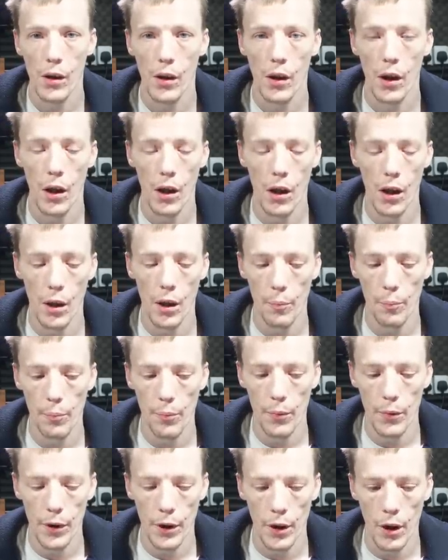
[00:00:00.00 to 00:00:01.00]

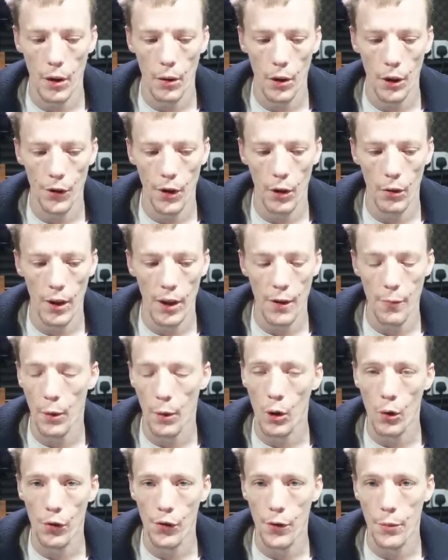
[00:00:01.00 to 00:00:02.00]
Um, you know, I don't leave my
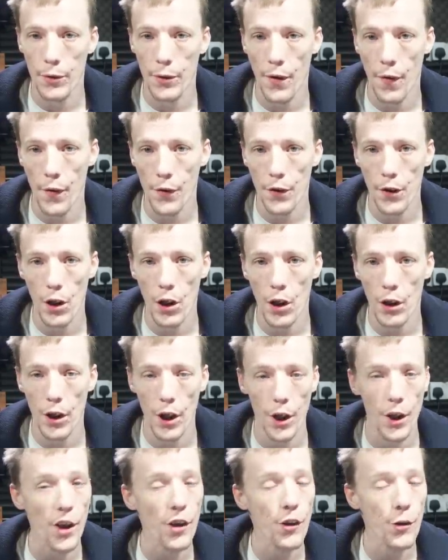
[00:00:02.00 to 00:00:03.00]
customers in the dark,
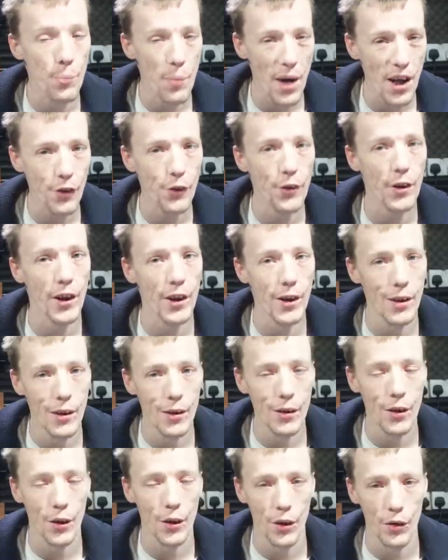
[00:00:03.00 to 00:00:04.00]
and especially
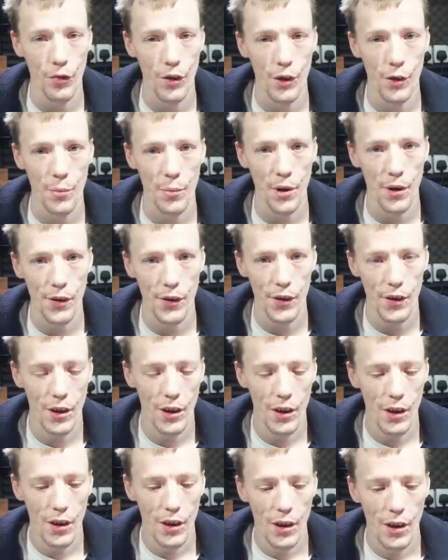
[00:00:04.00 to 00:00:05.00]
not at Christmas.
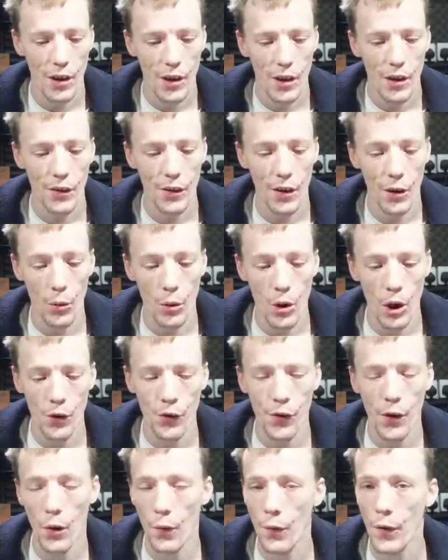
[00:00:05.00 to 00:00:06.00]
So
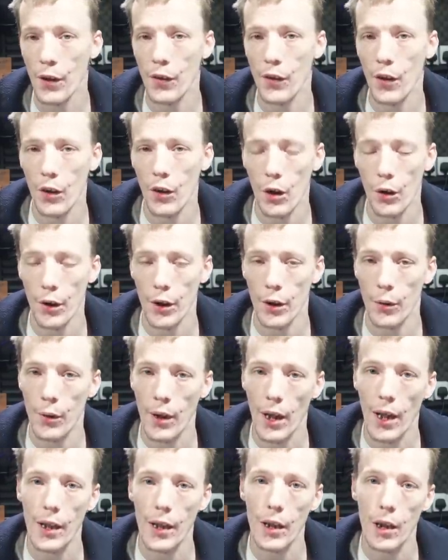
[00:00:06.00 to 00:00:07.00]
consolefix dot co dot U
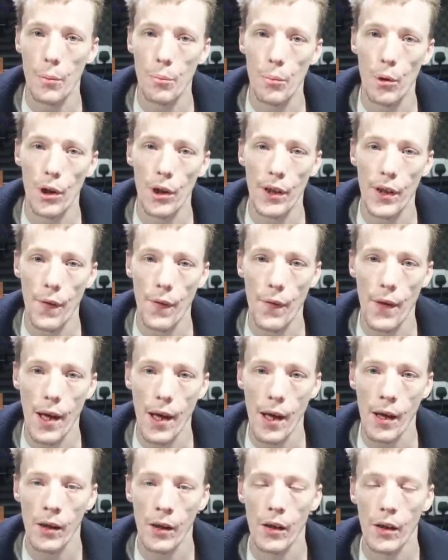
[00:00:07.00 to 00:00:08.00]
K, you can book it in
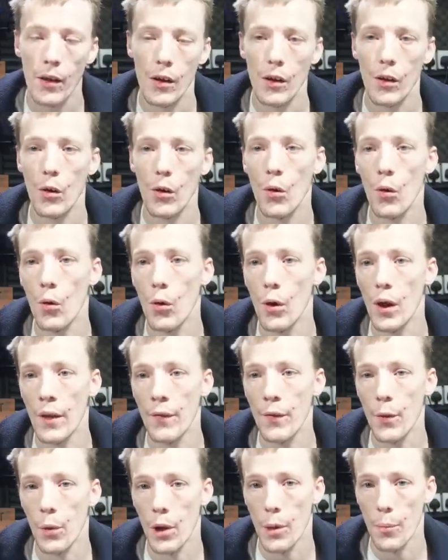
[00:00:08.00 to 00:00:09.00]
there, or if
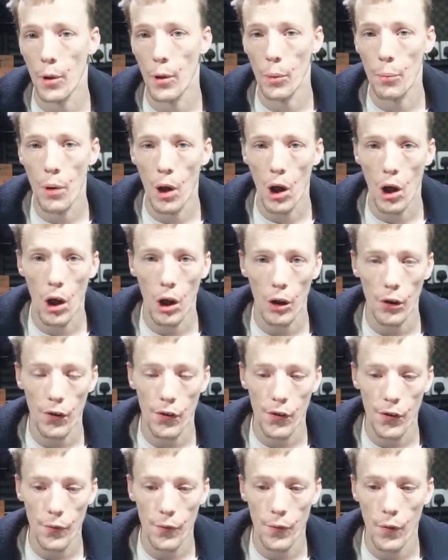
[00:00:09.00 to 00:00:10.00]
you want to buy
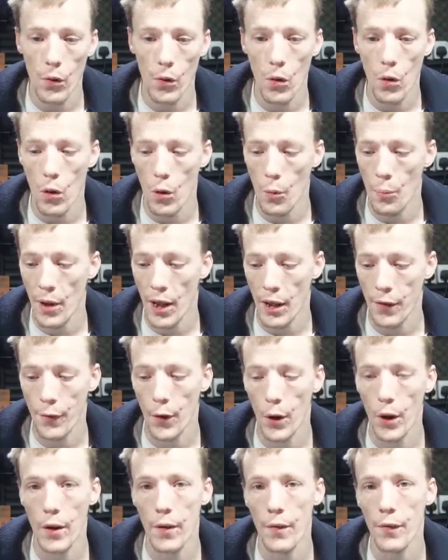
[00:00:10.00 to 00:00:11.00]
parts for P S
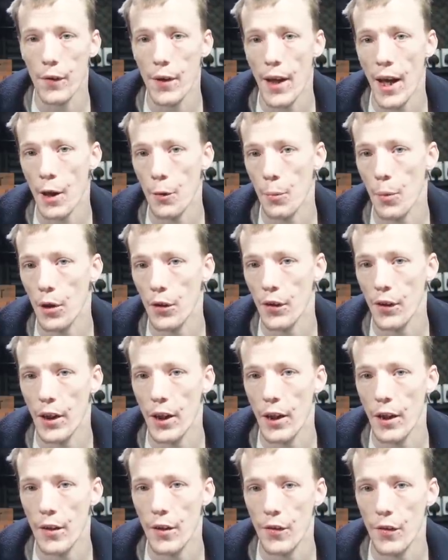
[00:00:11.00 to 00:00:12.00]
fives,
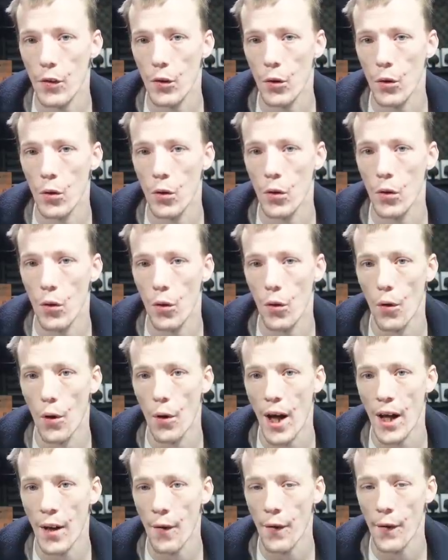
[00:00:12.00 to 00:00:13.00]
Xboxes, or
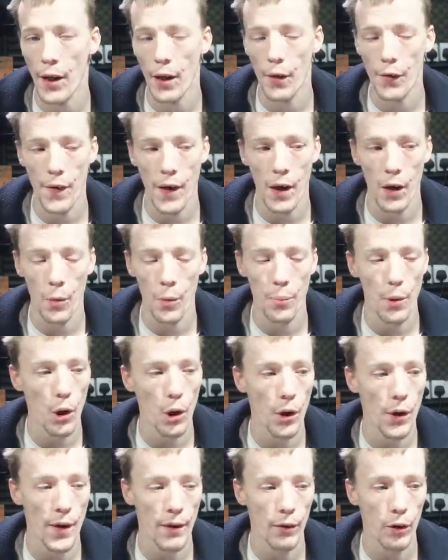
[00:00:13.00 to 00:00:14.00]
anything else that I'll
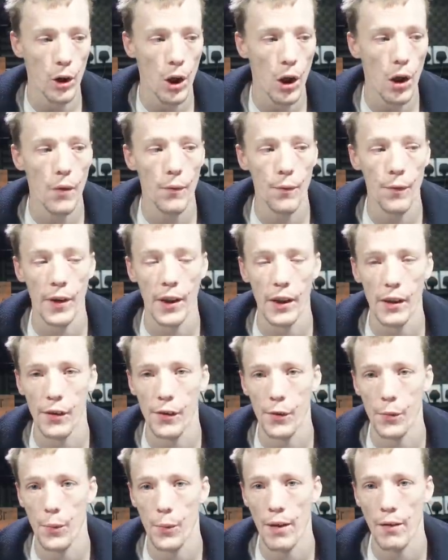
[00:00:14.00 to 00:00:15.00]
buy that I can't
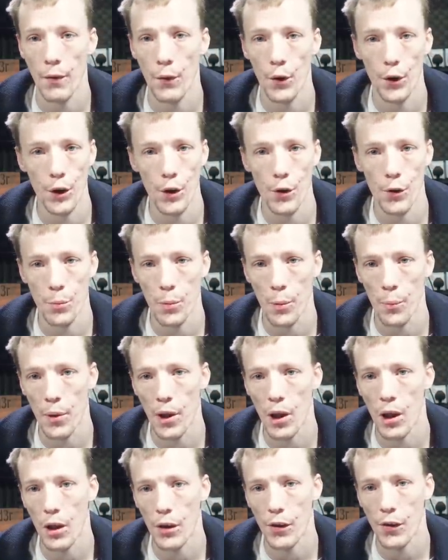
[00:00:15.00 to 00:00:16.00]
fix where I've got usable
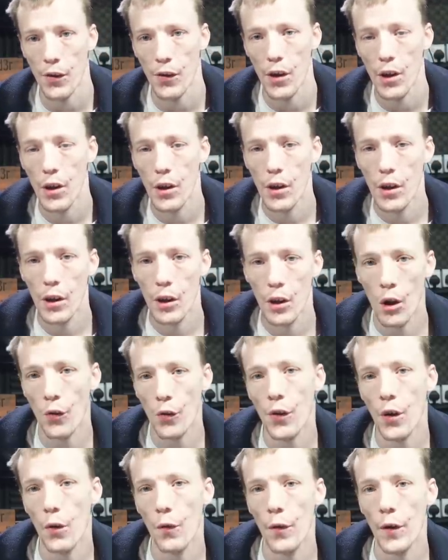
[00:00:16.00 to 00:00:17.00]
parts,
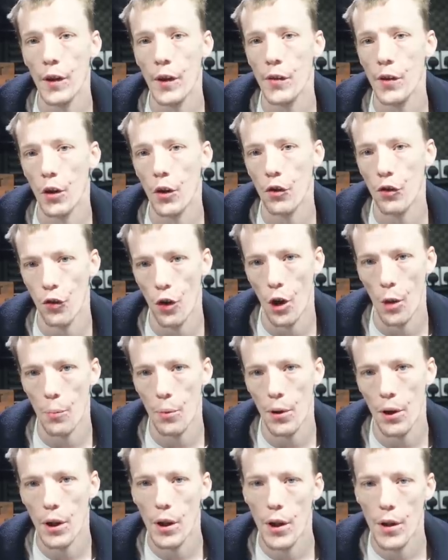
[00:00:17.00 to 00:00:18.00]
consolefix dot shop.
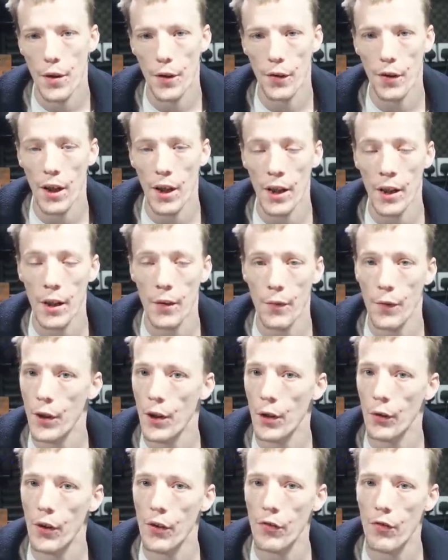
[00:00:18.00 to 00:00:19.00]
There's a link in the
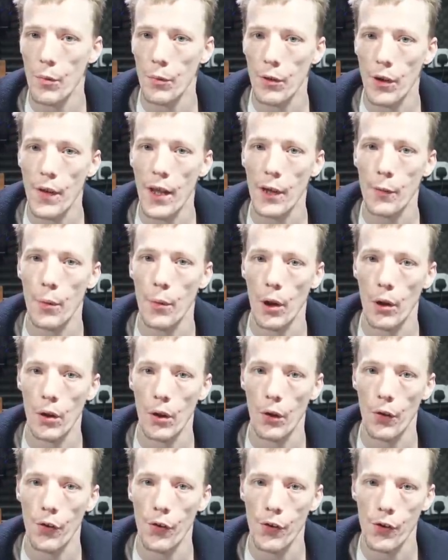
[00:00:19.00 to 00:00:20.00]
video description, that's my
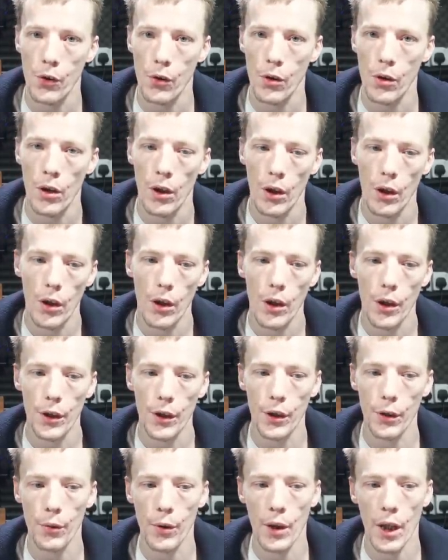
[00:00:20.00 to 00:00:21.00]
online store.
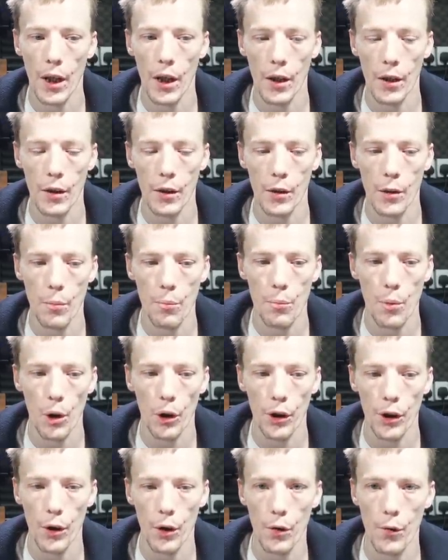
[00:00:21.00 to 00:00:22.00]
You can buy
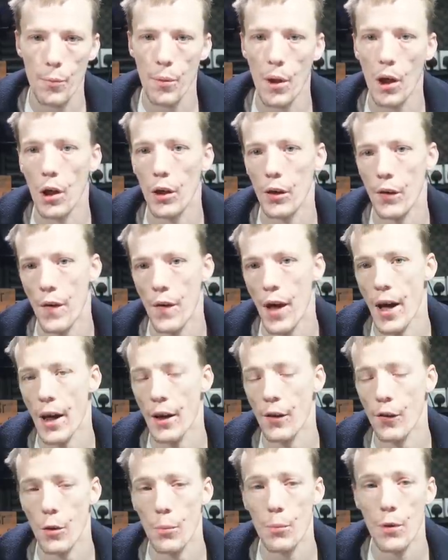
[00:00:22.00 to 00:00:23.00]
used parts there,
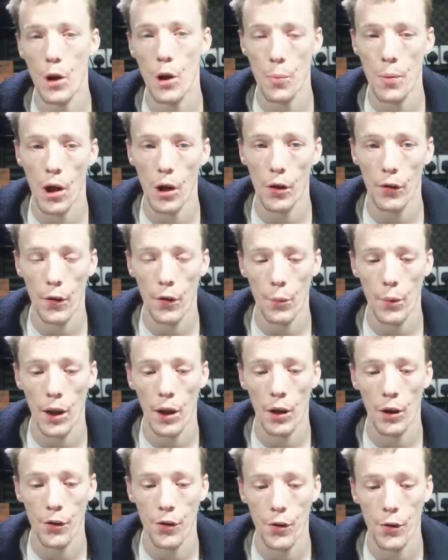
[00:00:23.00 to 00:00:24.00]
some new parts as
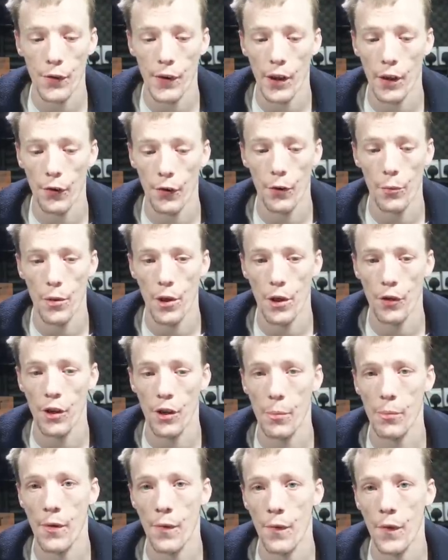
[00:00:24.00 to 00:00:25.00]
well. I do sell some of the
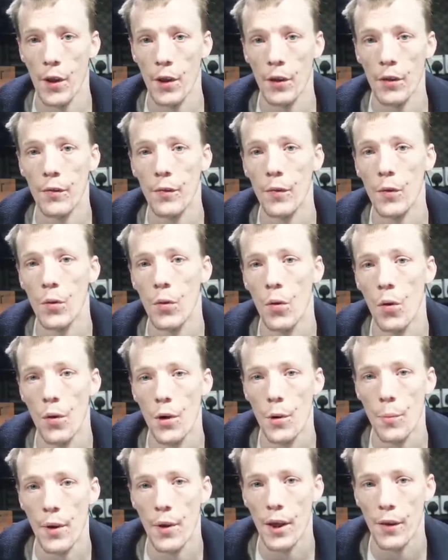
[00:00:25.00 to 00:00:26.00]
chips and things for
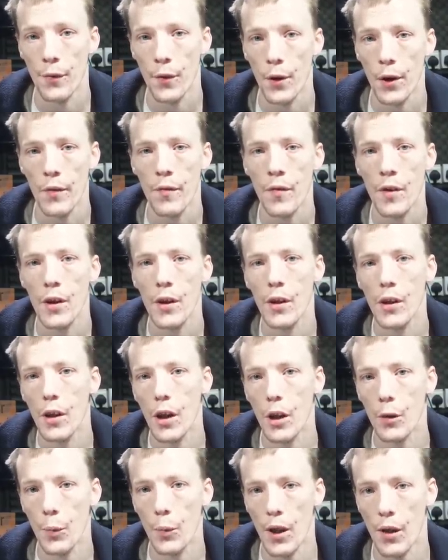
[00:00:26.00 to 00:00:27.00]
the P S five,
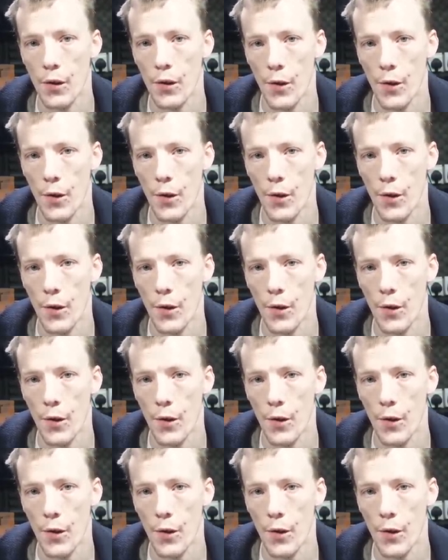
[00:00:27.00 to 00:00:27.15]
as well as